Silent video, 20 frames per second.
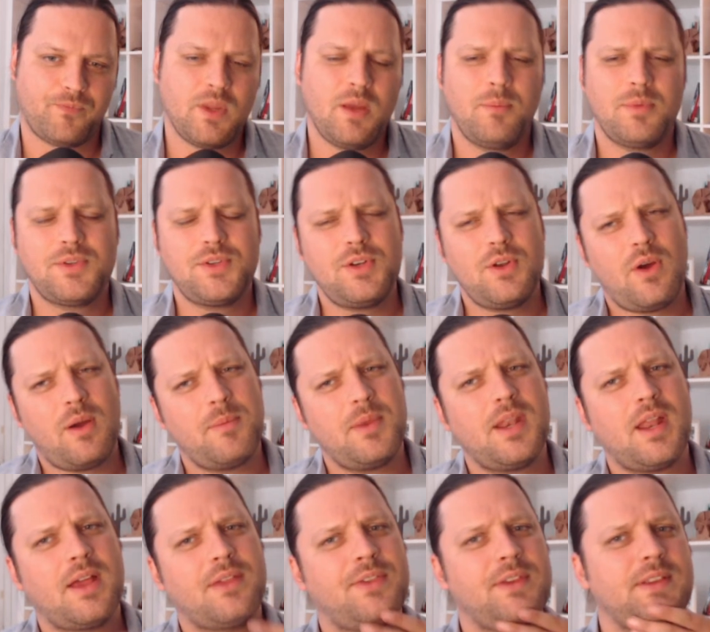But I
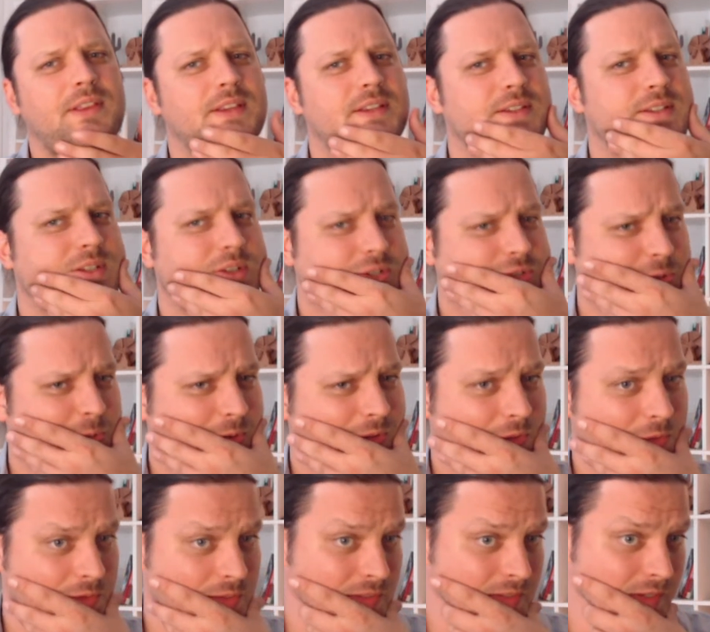mean, I think this is also one
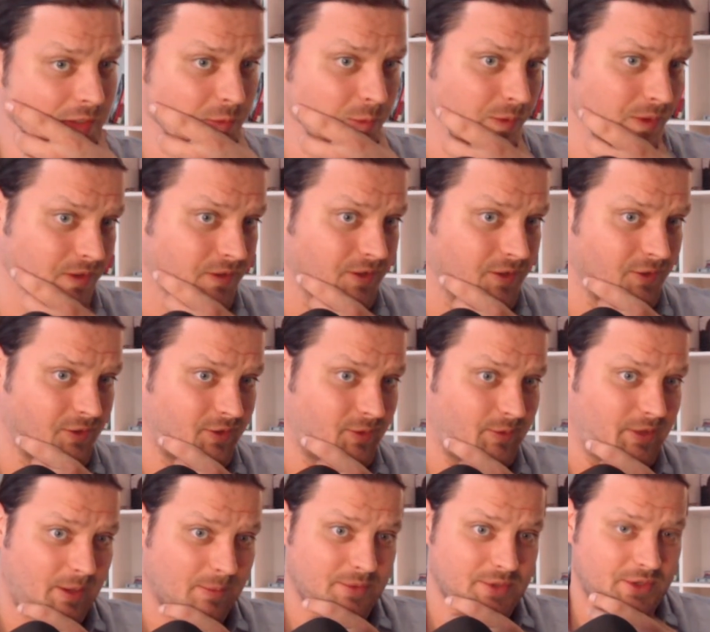of those things where
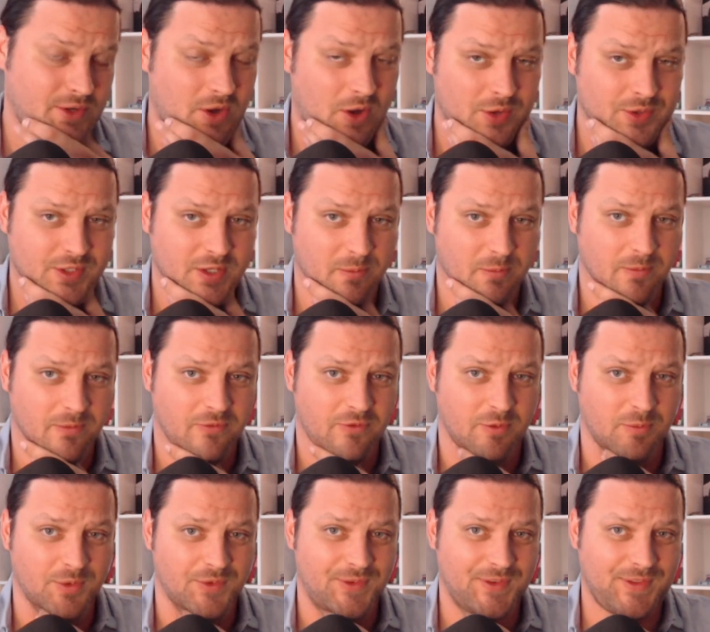sometimes the call's coming
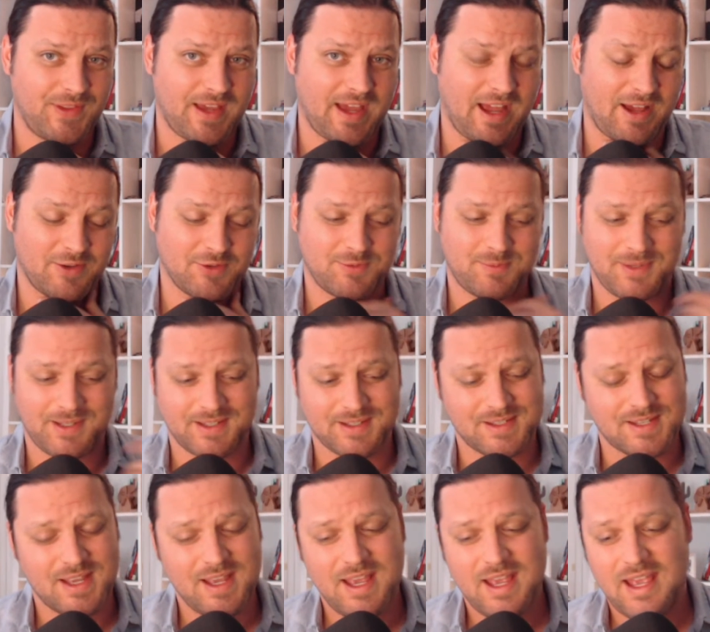from within the house,
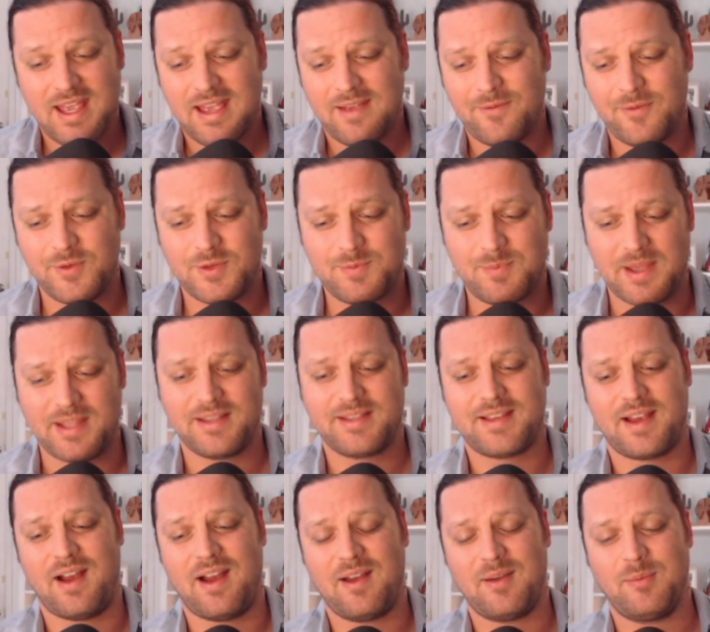because if you spend
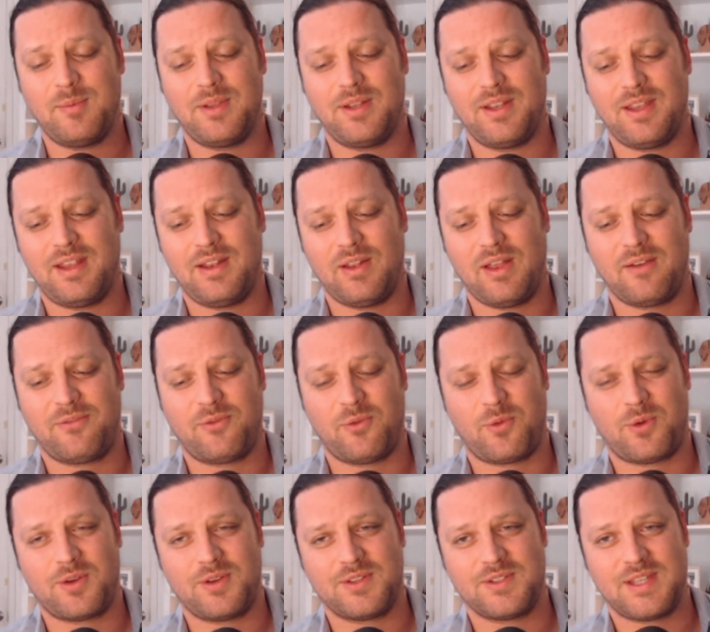time in left
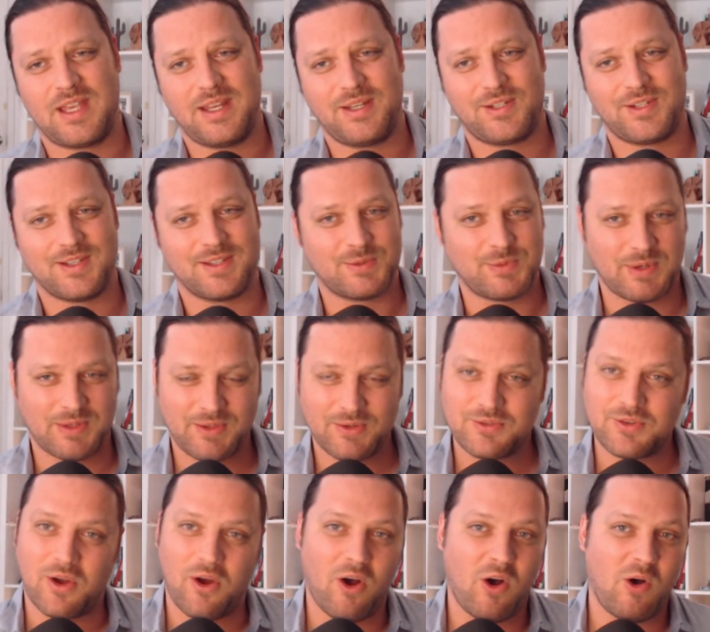organizations, right,
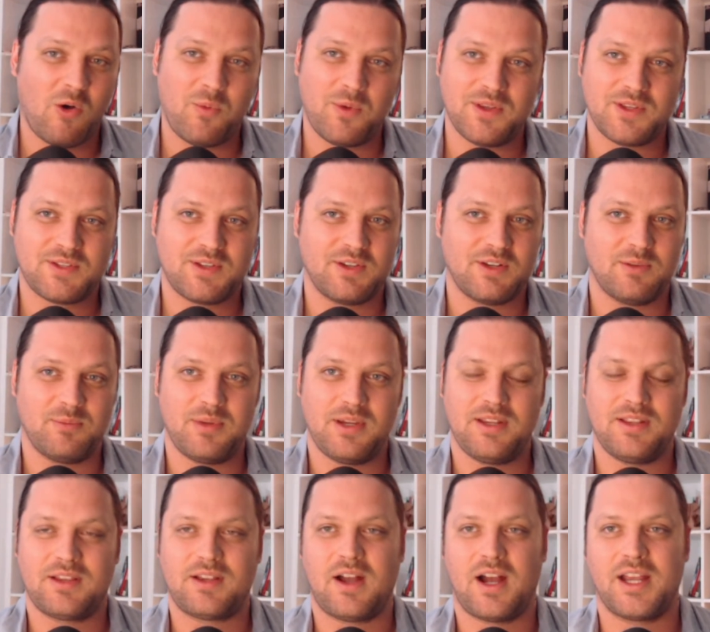there's always going to
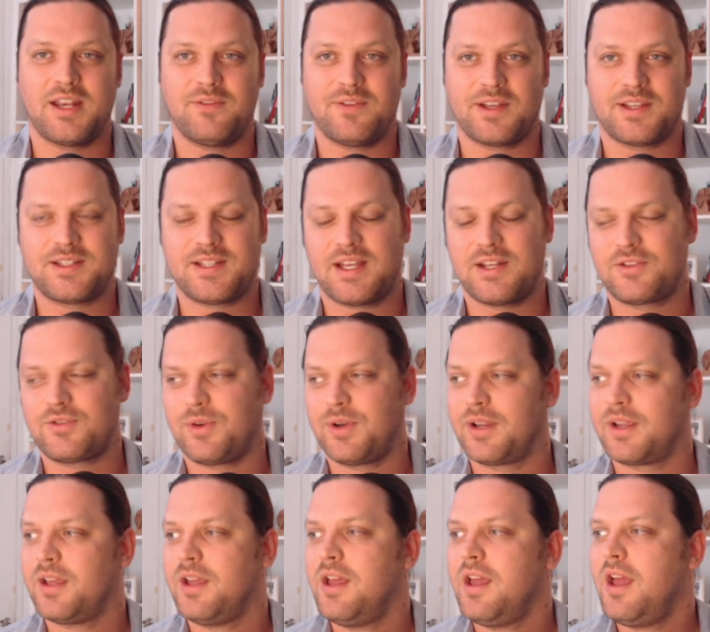be the kind of
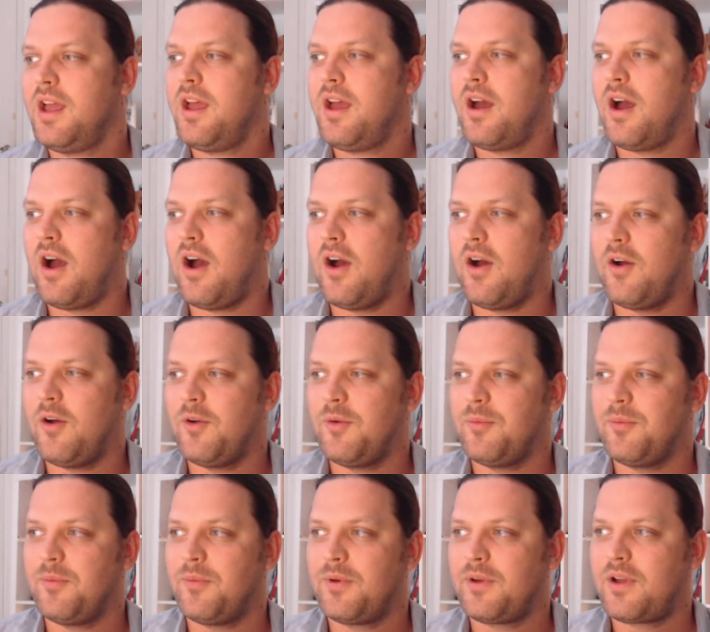eccentric
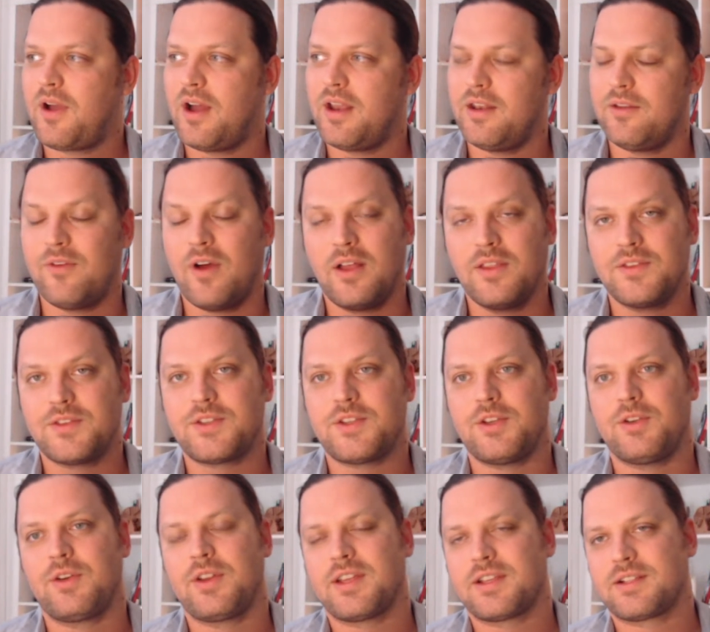kind of
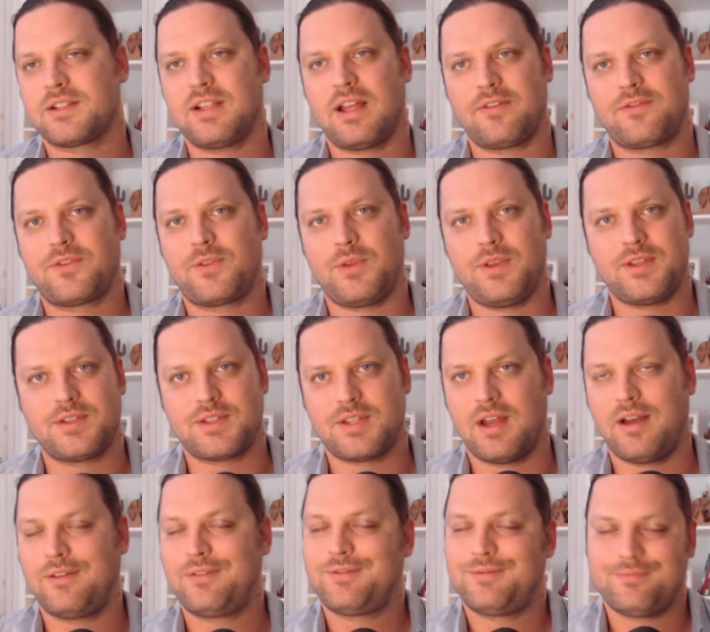unserious lefty
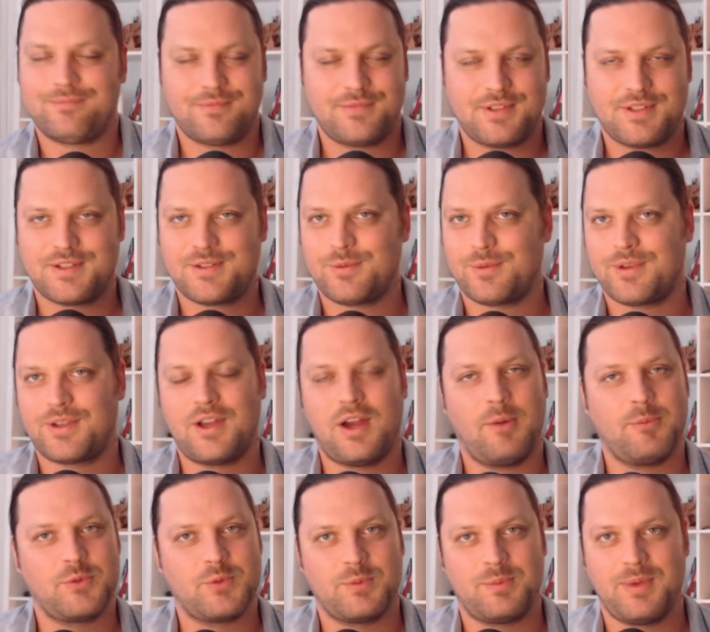stuff sort of
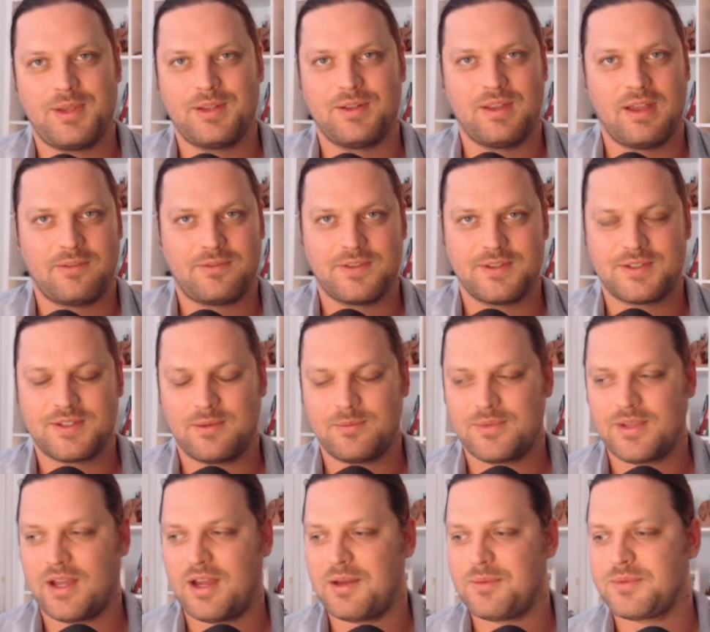comes with being a leftist
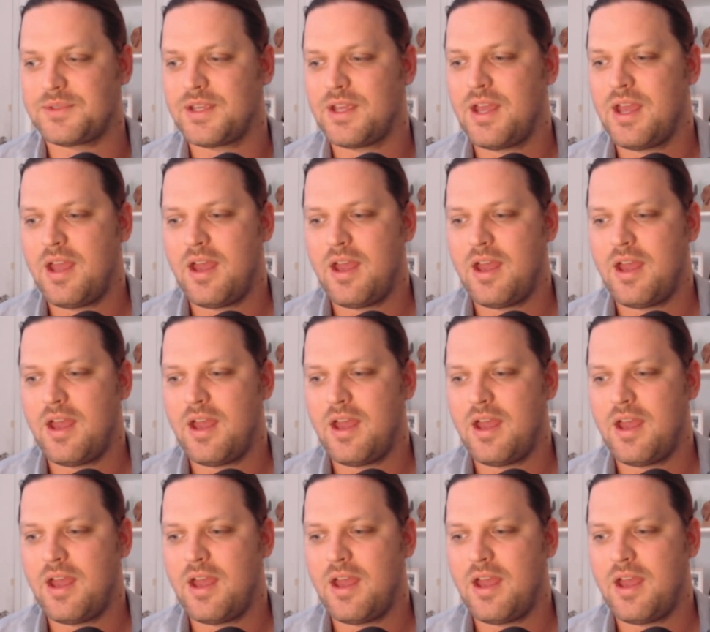sometimes.